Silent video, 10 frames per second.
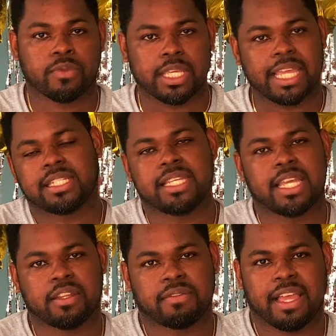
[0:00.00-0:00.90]
get to the
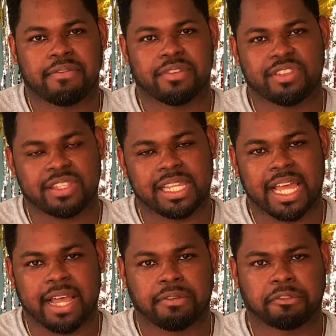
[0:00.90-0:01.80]
end of life and still
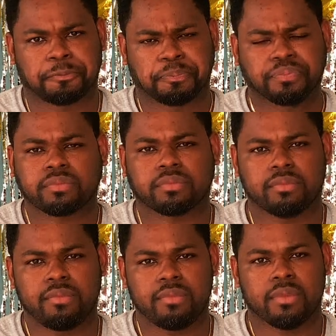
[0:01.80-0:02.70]
have
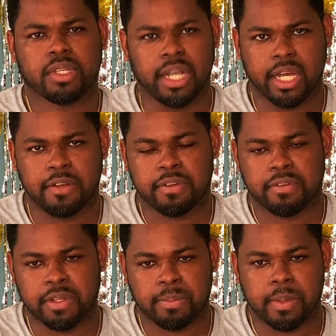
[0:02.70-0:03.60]

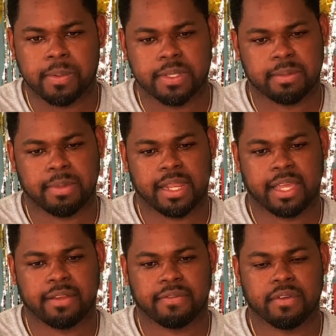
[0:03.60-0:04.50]
unfulfilled purpose in my
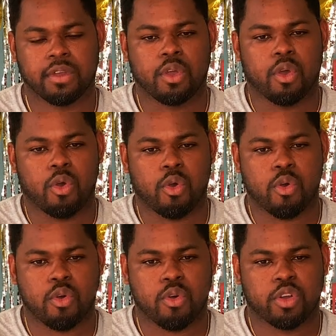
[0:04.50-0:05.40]
life,
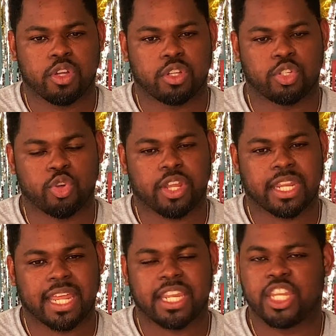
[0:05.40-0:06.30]
or joy that
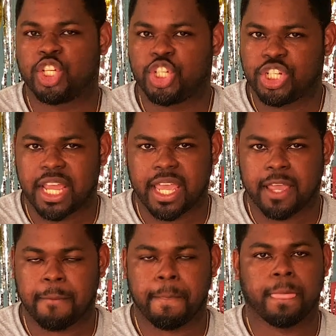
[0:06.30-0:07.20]
I didn't share,
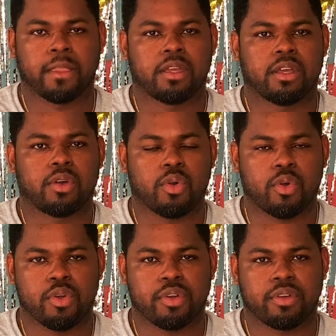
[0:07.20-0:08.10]

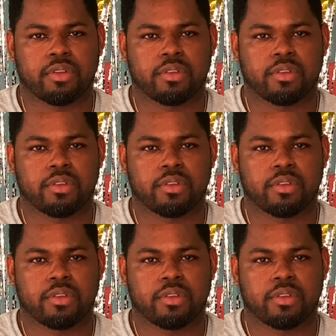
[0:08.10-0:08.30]
or